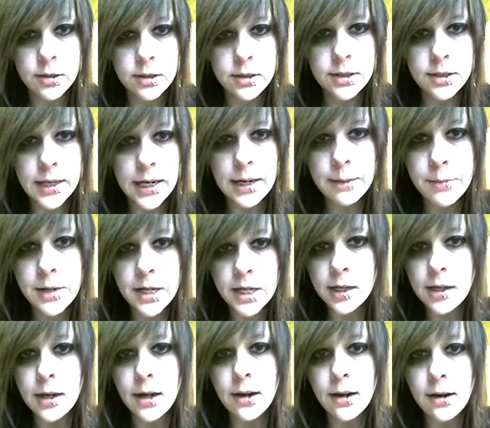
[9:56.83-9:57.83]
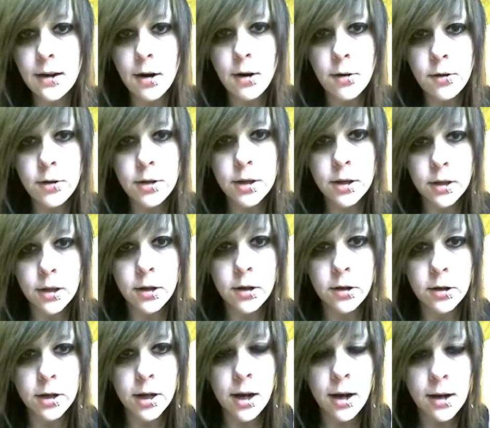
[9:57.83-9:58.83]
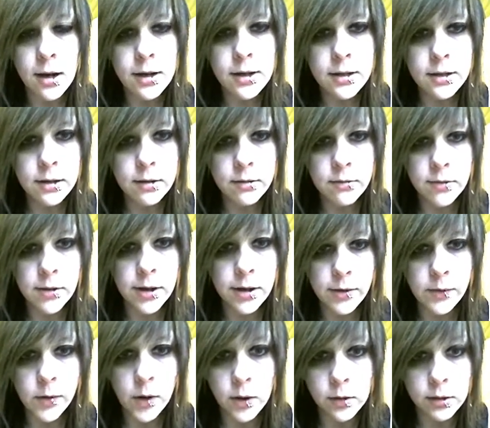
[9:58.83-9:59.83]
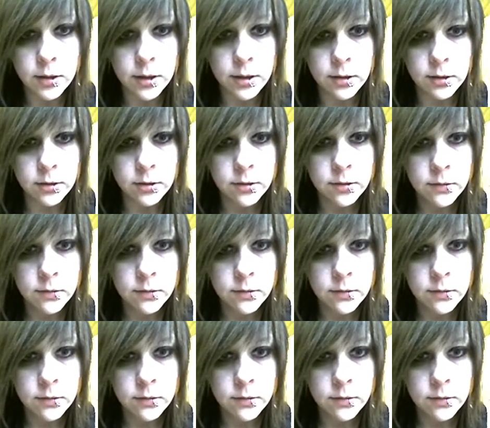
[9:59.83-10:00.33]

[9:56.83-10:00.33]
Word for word: Damn it, Guido, you little cunt. Well, you aren't little.